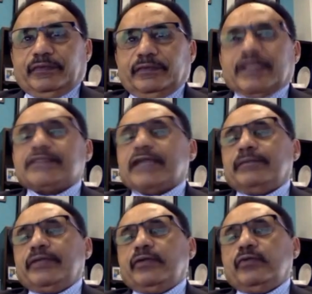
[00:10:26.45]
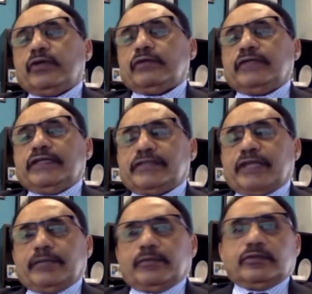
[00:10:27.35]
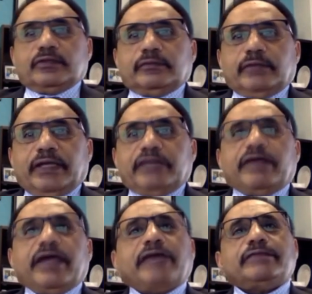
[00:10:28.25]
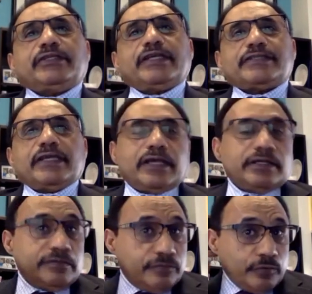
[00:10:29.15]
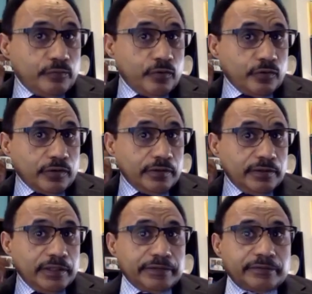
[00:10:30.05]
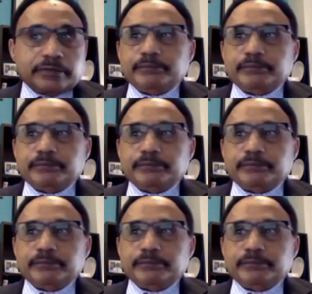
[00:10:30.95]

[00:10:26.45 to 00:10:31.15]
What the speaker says: That can be one of the examples. And if I have the chance, I can give you more later.